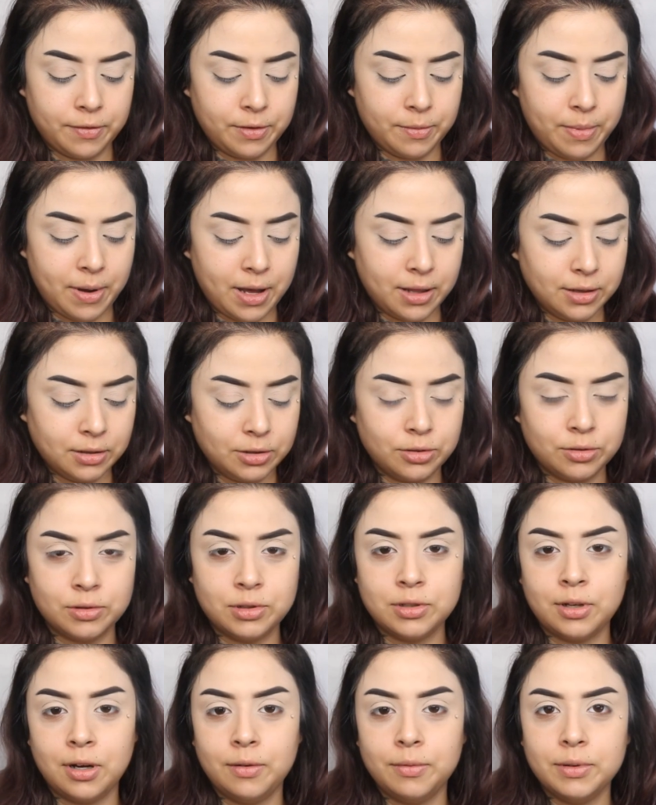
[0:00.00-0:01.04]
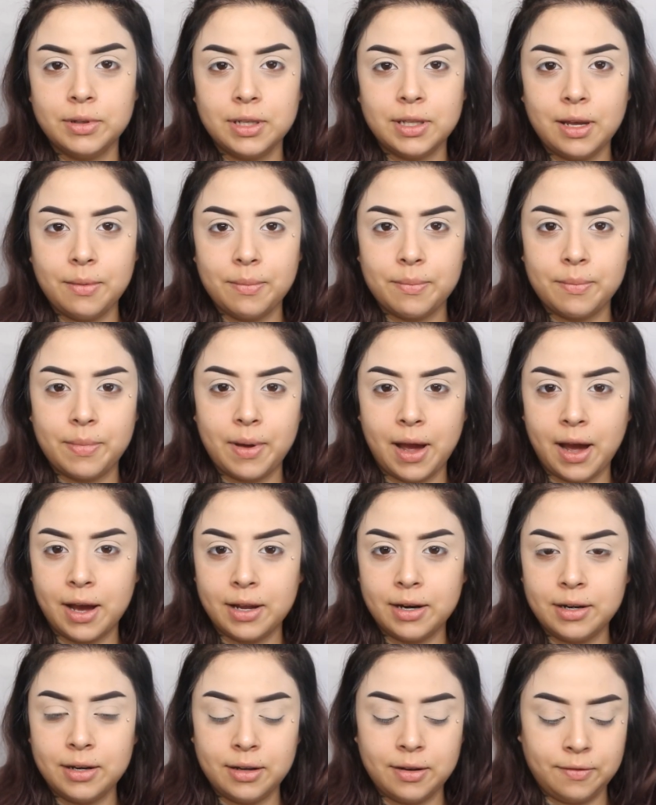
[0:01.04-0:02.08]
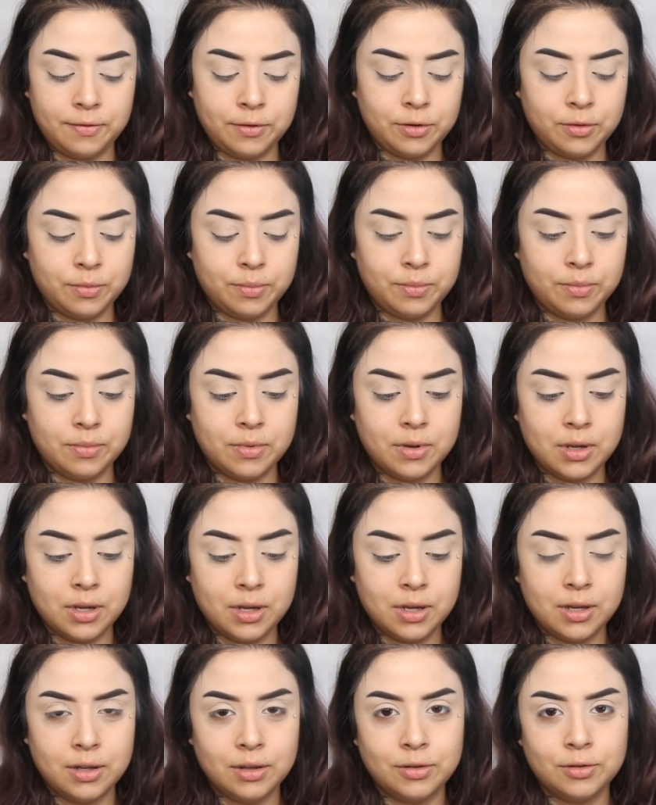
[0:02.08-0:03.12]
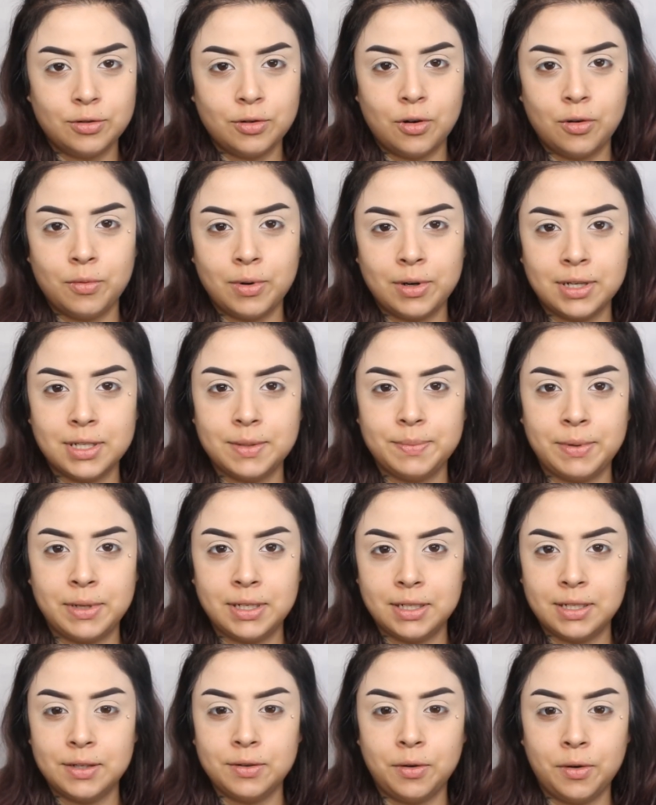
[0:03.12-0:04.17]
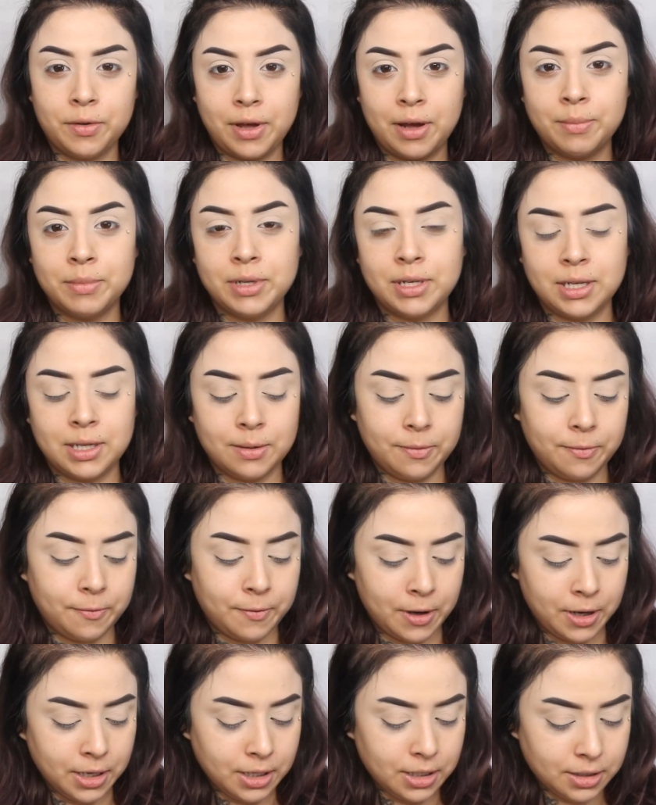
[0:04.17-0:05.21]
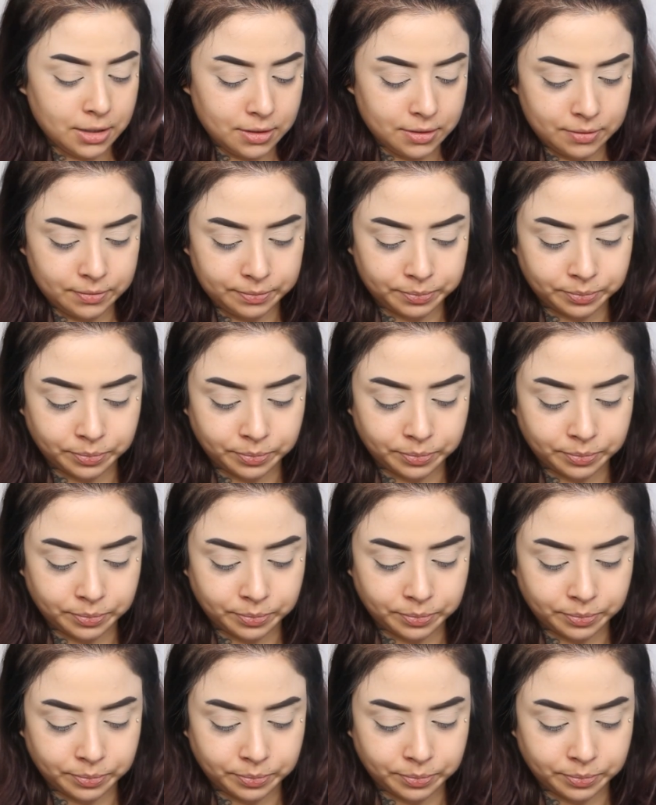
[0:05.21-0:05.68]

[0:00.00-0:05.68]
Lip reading: for the palette. So it's not really that bad if you don't want to spend all that money up front.